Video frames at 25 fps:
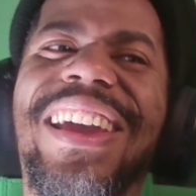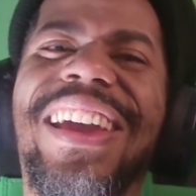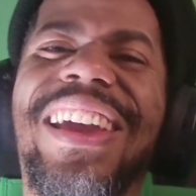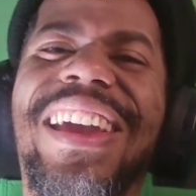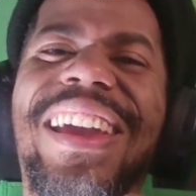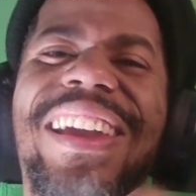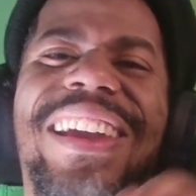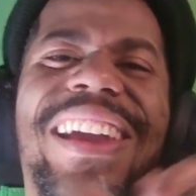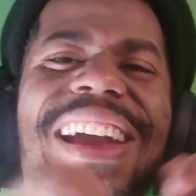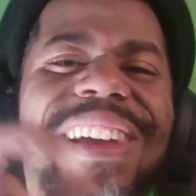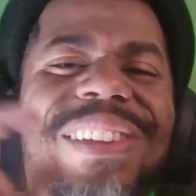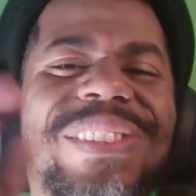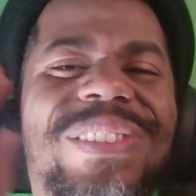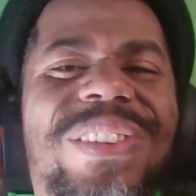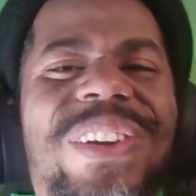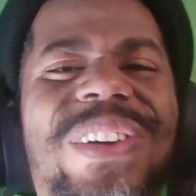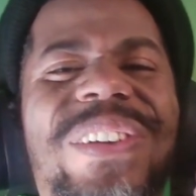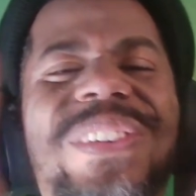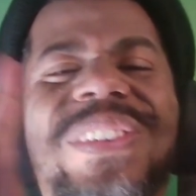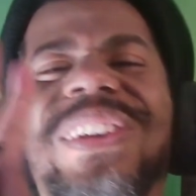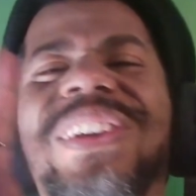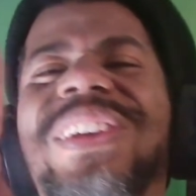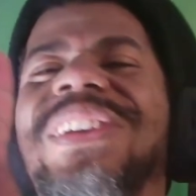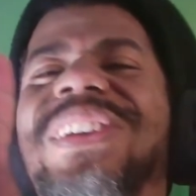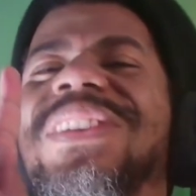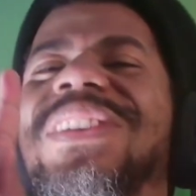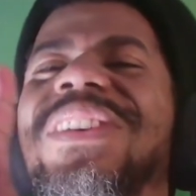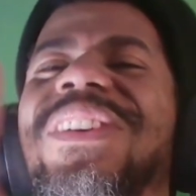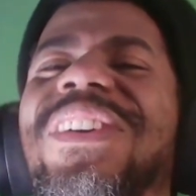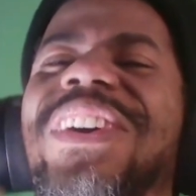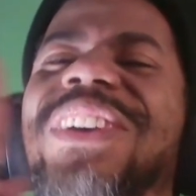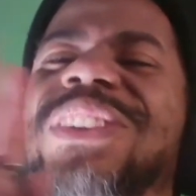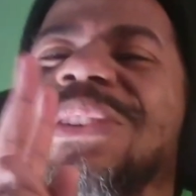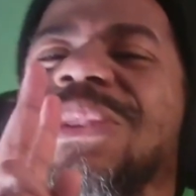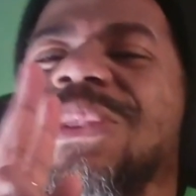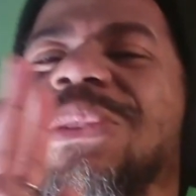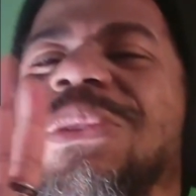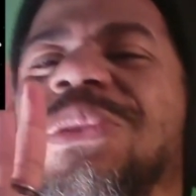Hey, guys. Well, you know
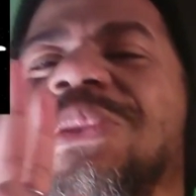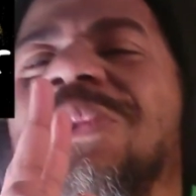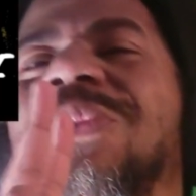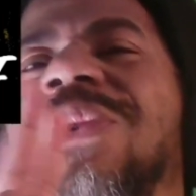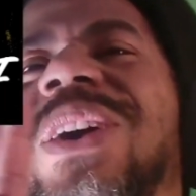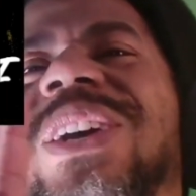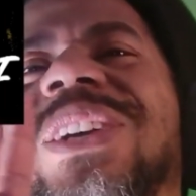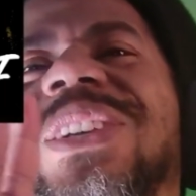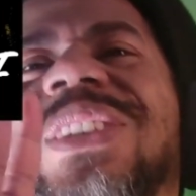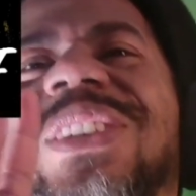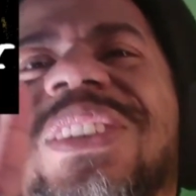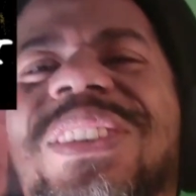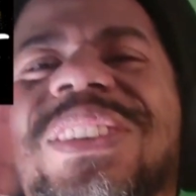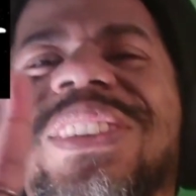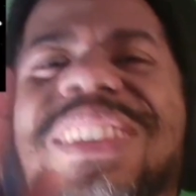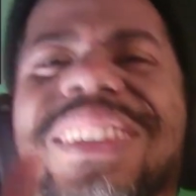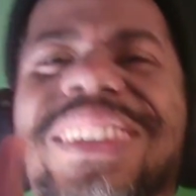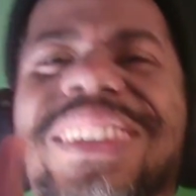what? So two questions.